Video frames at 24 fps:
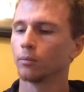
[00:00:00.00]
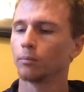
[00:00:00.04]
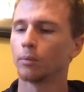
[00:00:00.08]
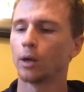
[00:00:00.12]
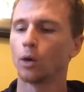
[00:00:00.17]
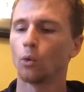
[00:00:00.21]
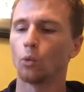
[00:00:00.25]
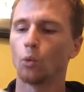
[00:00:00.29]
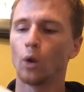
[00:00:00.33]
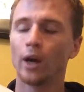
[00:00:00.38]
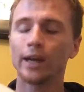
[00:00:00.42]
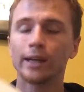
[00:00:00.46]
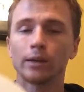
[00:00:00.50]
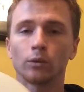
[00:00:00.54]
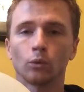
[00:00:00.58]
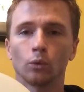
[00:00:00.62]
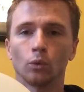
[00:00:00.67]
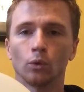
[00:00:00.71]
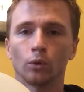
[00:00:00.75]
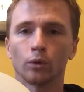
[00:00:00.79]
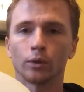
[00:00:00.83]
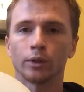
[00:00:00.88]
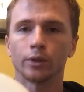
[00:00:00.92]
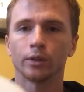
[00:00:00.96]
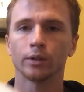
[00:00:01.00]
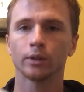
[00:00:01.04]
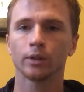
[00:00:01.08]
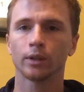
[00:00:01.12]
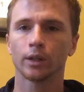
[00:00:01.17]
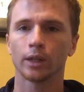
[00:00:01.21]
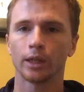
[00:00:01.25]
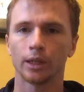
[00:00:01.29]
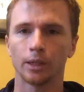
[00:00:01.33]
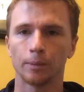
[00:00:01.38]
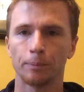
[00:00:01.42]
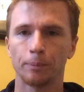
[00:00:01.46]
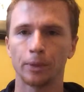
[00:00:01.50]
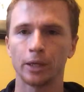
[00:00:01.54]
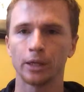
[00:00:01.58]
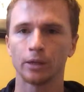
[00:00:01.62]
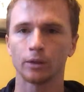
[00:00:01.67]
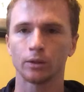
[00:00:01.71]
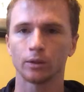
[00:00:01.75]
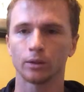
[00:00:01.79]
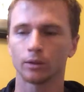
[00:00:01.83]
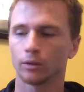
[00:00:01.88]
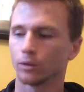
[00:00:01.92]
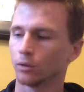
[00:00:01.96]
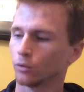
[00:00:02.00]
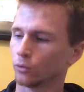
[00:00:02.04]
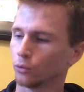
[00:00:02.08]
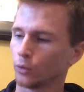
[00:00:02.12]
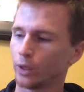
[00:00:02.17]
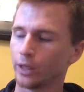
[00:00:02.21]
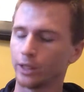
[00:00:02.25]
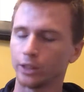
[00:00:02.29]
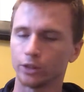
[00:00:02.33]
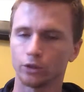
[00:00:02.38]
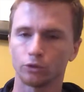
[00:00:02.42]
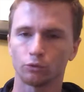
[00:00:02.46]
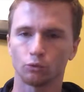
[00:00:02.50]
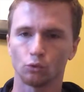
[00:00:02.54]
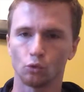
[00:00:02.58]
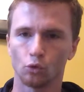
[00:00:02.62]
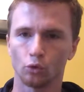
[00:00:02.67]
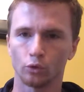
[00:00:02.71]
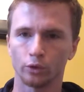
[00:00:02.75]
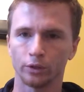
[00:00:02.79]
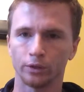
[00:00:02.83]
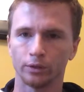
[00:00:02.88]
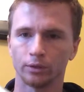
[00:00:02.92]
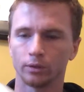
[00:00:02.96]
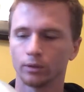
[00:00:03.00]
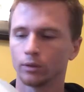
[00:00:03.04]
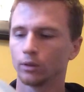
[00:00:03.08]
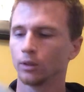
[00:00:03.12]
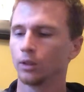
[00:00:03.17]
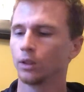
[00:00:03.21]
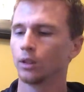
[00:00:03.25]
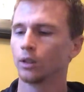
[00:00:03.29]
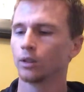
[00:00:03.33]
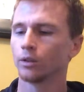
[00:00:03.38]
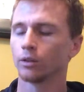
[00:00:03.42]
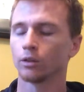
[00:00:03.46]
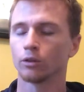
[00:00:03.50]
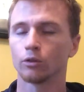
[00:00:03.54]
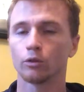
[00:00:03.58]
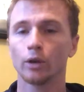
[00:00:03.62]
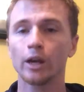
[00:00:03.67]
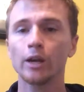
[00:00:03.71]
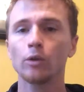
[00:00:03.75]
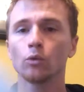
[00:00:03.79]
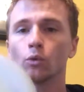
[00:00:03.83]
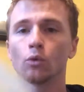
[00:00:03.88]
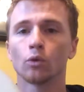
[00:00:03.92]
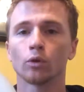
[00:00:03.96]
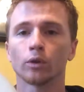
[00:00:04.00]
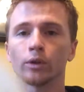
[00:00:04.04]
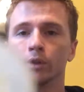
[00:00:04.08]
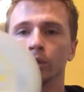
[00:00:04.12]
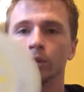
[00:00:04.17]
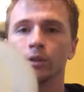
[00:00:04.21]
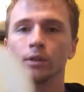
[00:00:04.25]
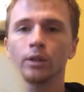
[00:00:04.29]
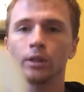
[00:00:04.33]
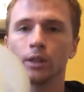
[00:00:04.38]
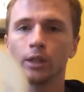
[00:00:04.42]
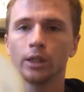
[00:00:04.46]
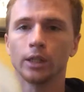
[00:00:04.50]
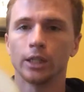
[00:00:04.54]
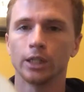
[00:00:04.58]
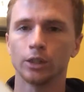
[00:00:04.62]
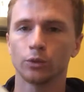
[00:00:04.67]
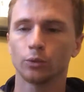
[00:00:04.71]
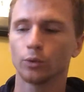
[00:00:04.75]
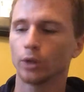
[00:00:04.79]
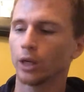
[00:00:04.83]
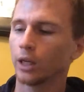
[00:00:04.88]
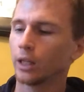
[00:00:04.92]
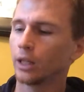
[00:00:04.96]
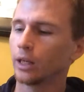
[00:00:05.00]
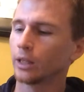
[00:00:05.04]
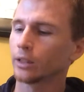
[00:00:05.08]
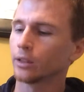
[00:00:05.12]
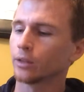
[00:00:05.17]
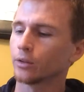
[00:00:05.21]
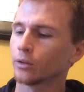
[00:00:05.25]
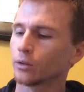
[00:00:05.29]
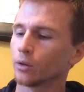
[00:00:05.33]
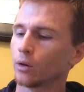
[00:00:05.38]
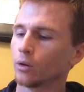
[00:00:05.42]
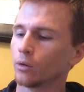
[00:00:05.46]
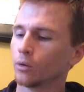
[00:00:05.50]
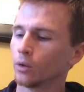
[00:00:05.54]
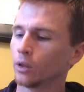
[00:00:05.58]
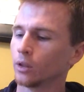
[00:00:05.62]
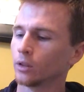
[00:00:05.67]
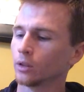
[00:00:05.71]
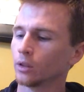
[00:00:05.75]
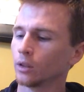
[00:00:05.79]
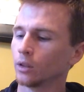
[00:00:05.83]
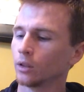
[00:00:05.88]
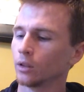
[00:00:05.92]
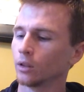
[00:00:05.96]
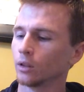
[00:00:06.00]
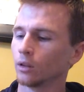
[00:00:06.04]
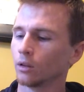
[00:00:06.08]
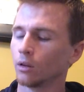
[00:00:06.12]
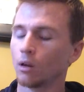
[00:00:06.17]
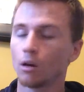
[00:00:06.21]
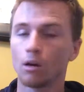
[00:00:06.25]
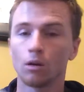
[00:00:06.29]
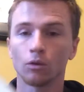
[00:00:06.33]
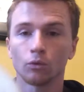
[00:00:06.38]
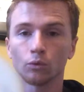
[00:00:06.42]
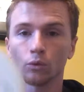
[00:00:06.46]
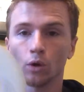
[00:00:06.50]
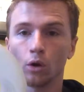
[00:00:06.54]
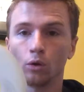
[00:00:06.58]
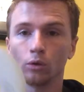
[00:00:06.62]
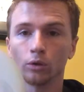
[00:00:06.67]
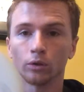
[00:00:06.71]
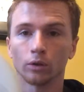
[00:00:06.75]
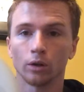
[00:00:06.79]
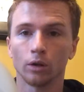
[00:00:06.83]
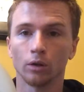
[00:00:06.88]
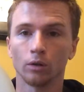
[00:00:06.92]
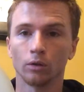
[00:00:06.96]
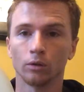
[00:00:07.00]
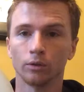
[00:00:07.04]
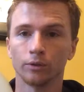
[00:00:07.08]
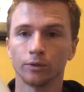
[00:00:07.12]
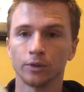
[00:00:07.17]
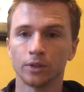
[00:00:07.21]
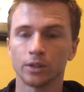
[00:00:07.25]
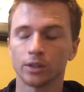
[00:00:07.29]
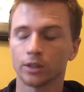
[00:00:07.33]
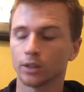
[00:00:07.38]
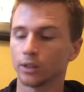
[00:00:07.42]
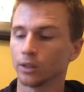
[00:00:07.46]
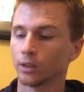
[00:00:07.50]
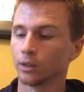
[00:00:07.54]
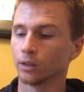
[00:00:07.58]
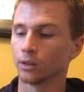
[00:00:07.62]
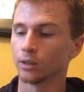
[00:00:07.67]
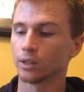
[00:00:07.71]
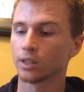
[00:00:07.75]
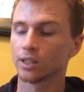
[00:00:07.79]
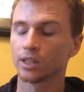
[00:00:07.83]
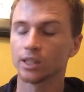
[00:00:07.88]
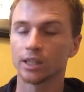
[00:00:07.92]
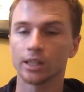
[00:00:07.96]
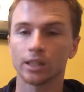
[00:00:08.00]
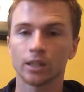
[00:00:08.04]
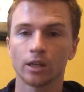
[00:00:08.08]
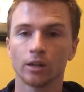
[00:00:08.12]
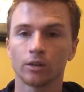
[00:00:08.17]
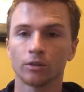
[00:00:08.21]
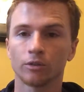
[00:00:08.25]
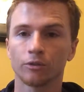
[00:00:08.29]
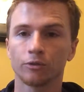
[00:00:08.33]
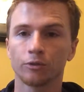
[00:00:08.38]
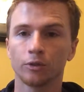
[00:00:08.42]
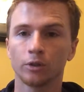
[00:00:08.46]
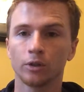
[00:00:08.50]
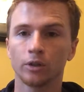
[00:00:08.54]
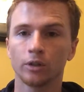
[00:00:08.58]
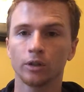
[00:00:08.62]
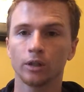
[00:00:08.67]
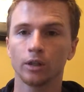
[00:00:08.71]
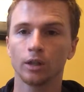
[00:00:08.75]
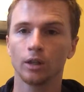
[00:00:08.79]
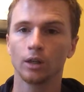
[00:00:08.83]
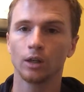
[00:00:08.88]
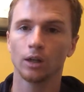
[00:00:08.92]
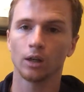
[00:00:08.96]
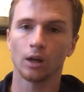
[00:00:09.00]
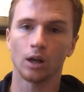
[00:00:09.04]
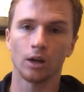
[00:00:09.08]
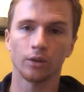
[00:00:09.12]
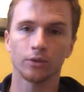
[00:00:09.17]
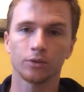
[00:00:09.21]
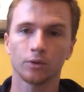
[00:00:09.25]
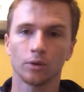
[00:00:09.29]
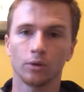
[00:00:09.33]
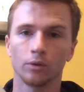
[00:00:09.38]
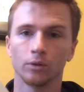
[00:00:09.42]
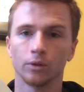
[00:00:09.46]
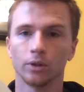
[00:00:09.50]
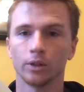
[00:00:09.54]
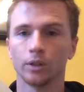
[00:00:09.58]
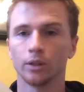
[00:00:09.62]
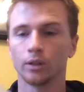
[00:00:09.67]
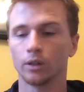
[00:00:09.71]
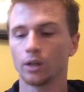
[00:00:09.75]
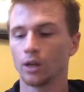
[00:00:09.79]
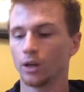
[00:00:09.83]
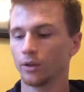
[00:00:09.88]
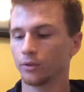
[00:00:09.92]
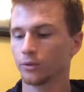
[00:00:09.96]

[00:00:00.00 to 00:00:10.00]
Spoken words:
my white Warden, and a pink reddish Warden. The gray Warden is what I like to throw on a long roller hole. If it's a 600-footer, I'll throw the